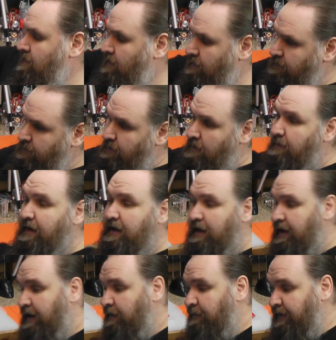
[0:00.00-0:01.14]
I'll swear about it
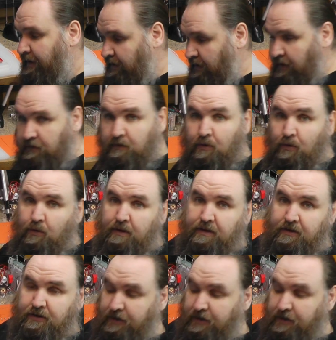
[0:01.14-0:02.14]
late when it gets caught in the